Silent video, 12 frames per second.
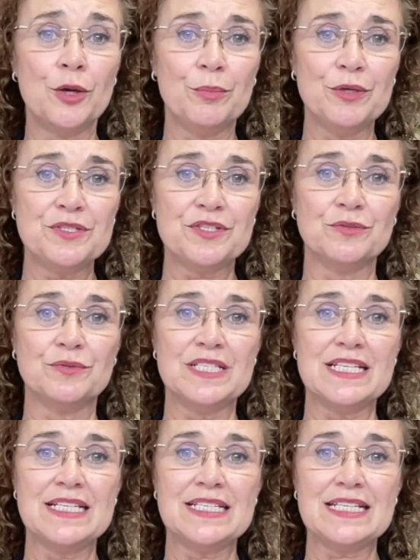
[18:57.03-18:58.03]
personal
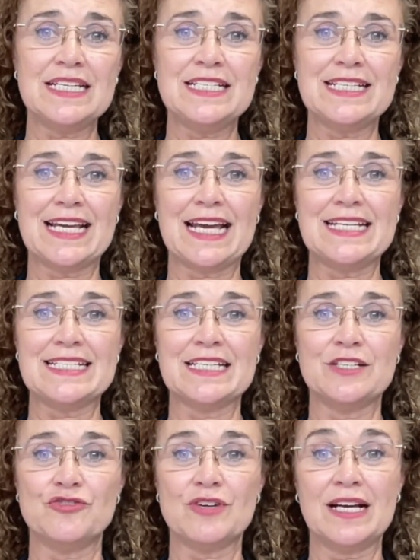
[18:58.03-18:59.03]
debt,
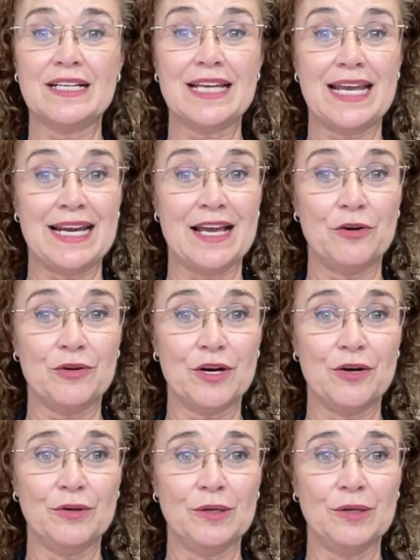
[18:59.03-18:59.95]
education, drug and alcohol